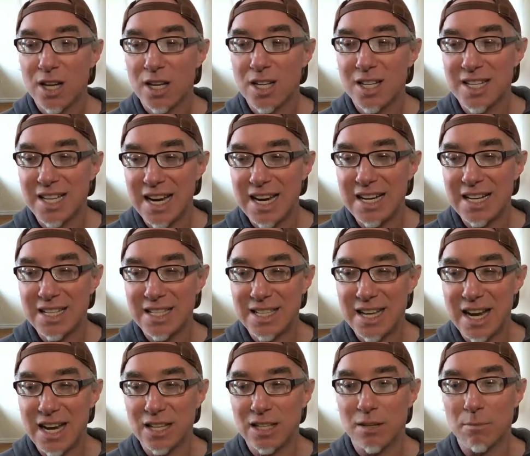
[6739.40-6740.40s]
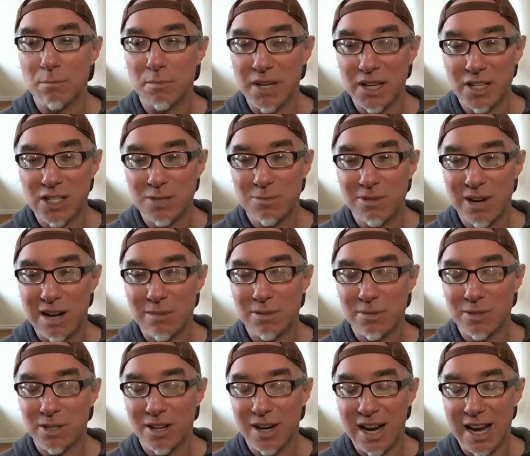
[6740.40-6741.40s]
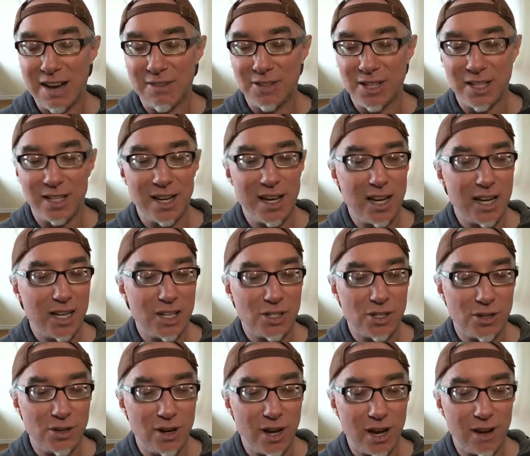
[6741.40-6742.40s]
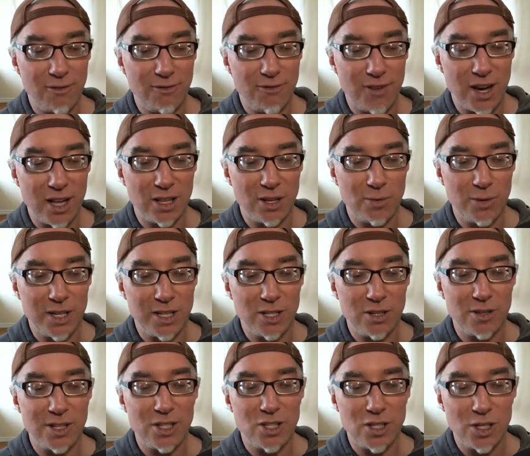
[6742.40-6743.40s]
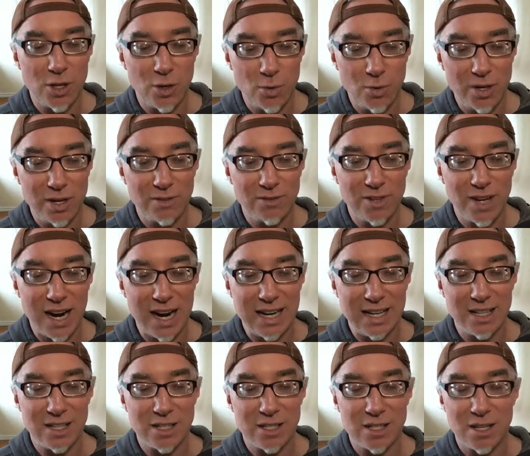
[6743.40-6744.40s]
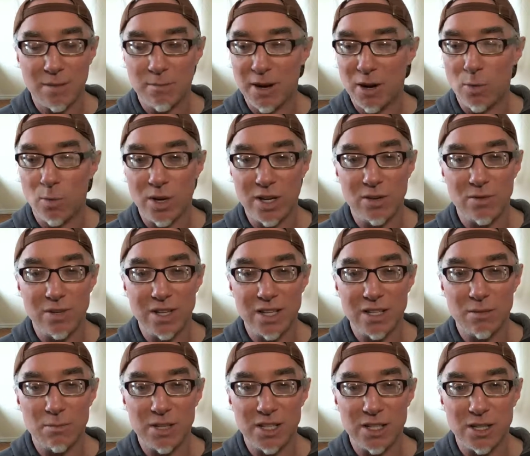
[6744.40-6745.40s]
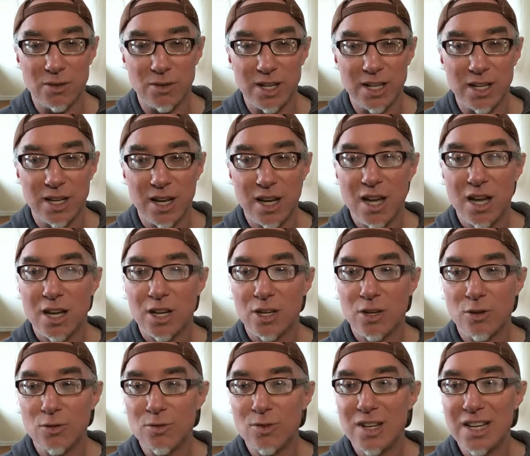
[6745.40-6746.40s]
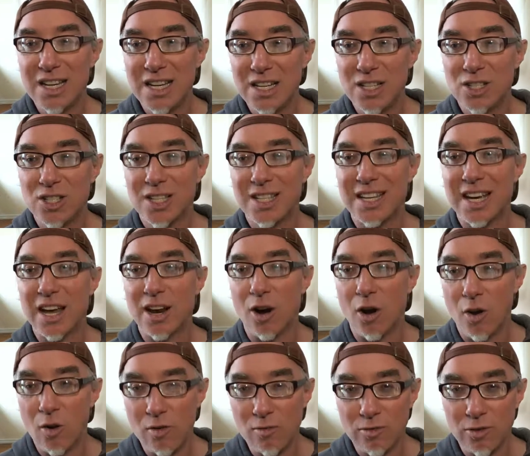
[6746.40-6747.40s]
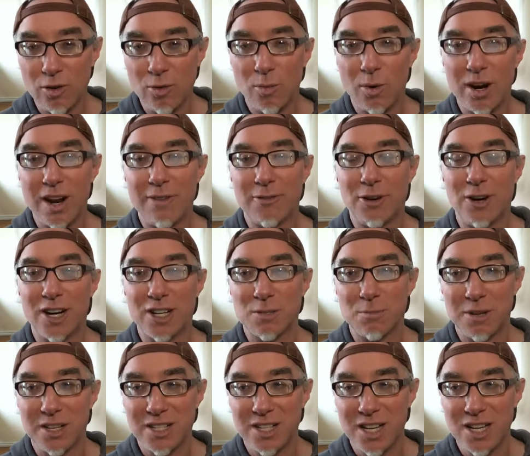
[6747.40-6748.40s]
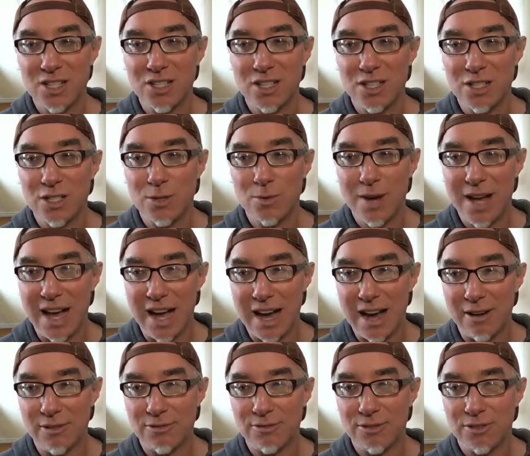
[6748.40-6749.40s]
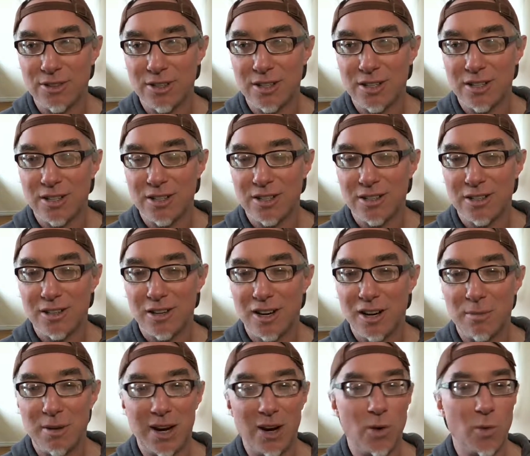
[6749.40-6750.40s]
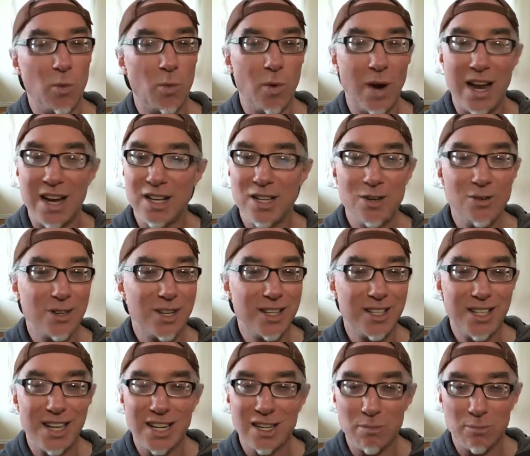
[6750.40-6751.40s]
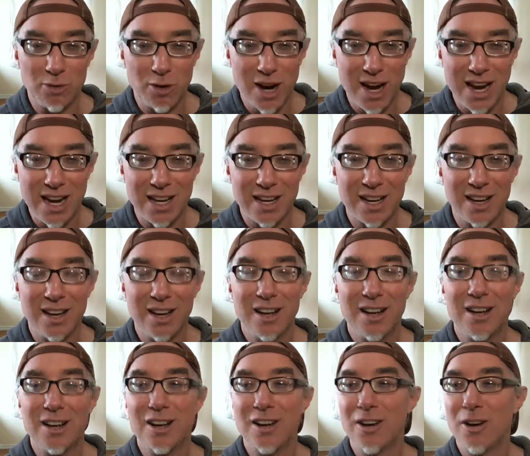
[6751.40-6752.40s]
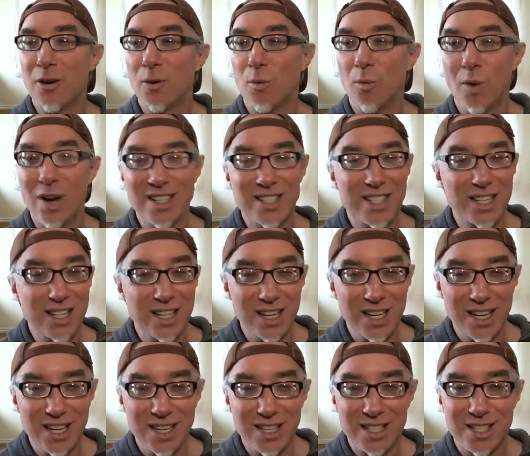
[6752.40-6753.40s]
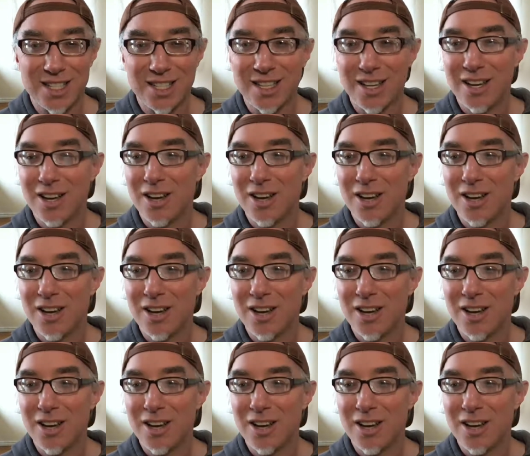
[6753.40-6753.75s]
Day to day, the biggest problem you're having is you're not following your intuitive guidance about what you need to be doing. You need to get over whatever expectations you have about when you can take a break, what to eat,